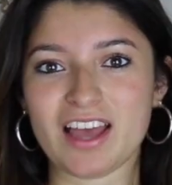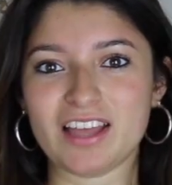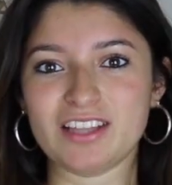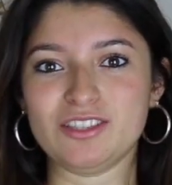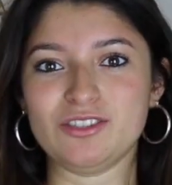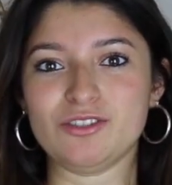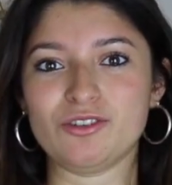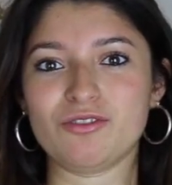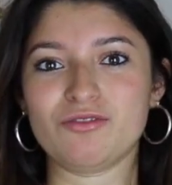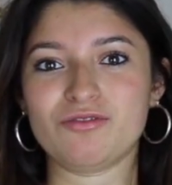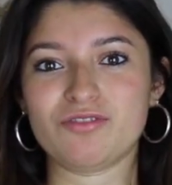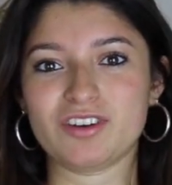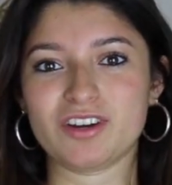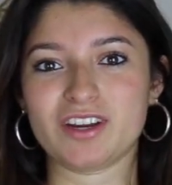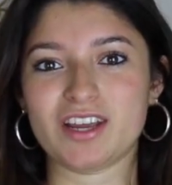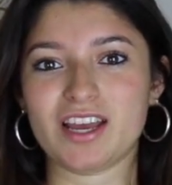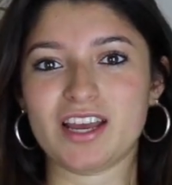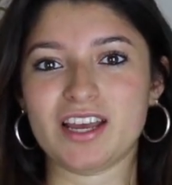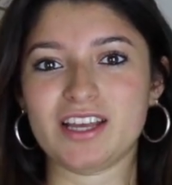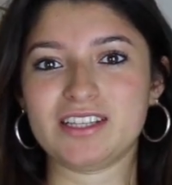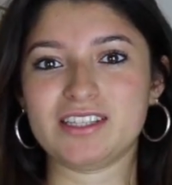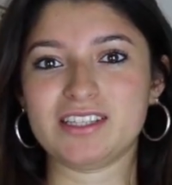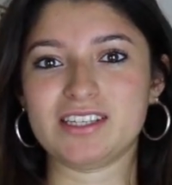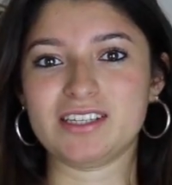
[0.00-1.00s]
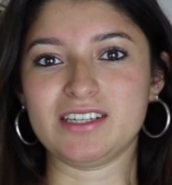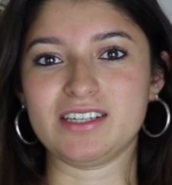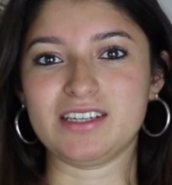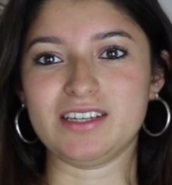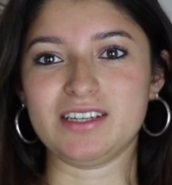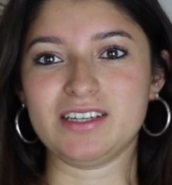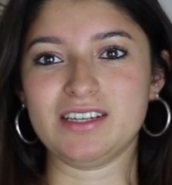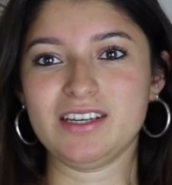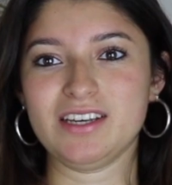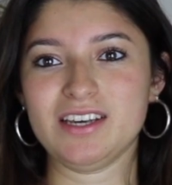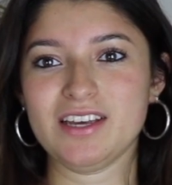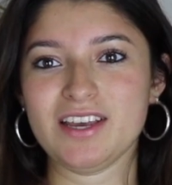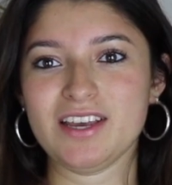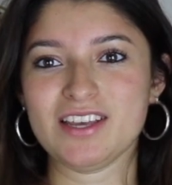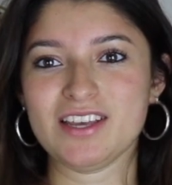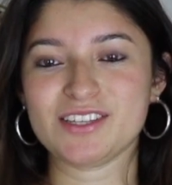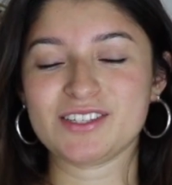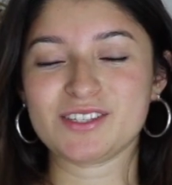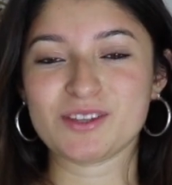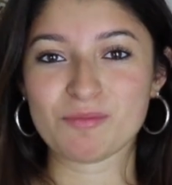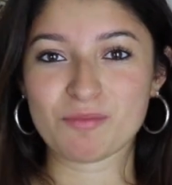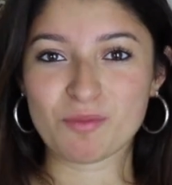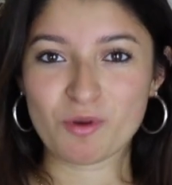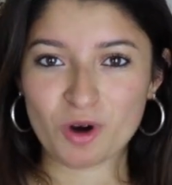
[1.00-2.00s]
And don't forget to
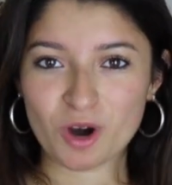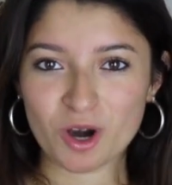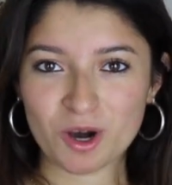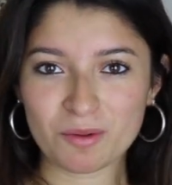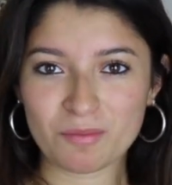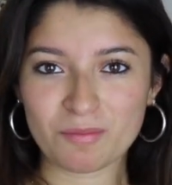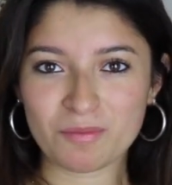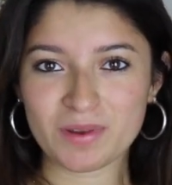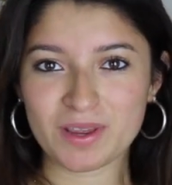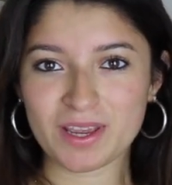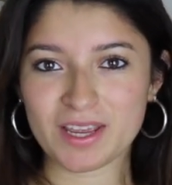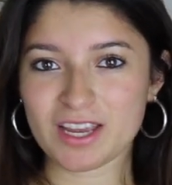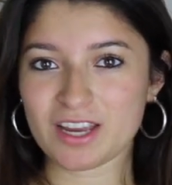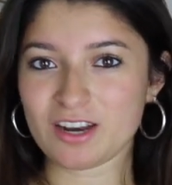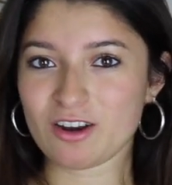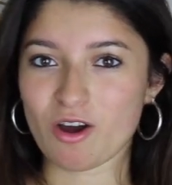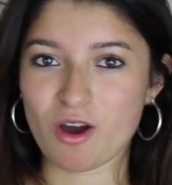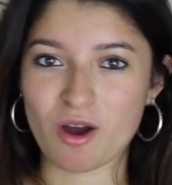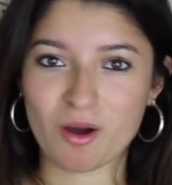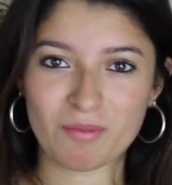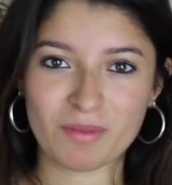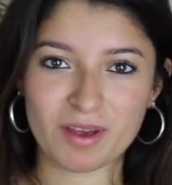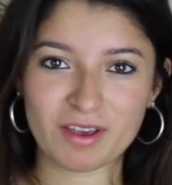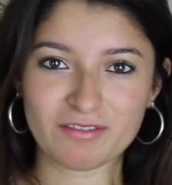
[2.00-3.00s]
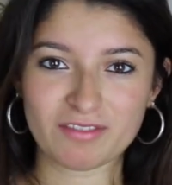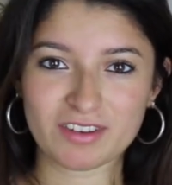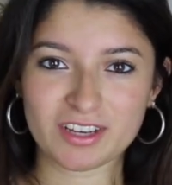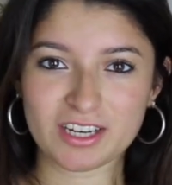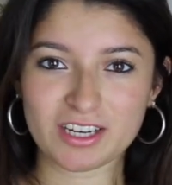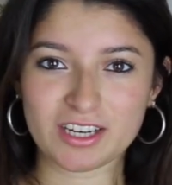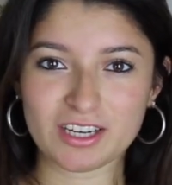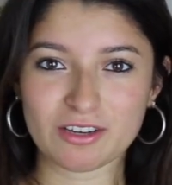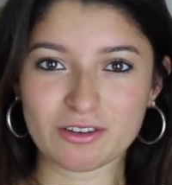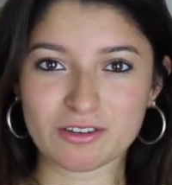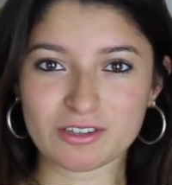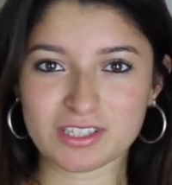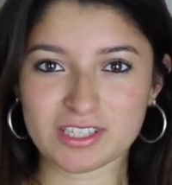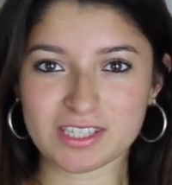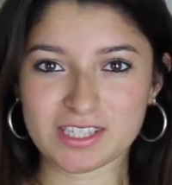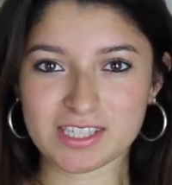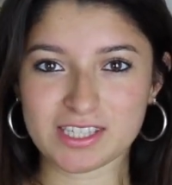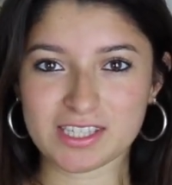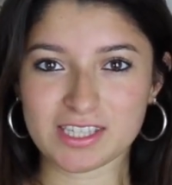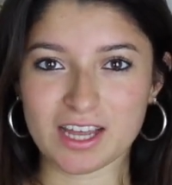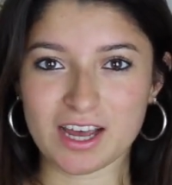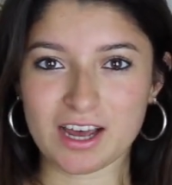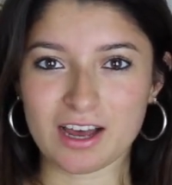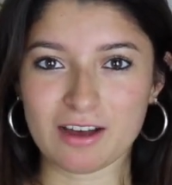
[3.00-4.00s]
support me and all my videos and
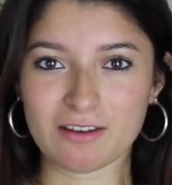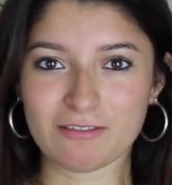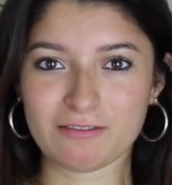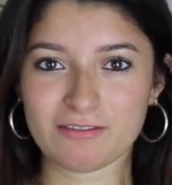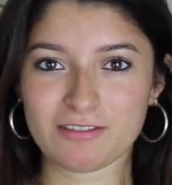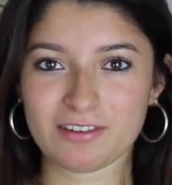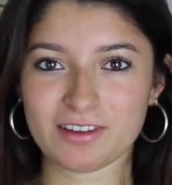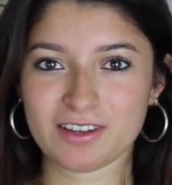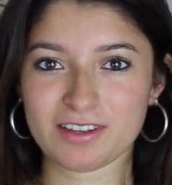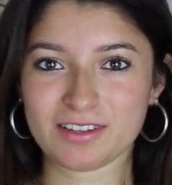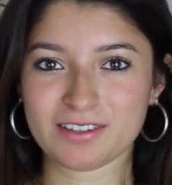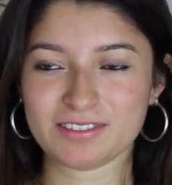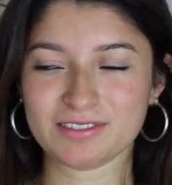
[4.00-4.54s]
stuff.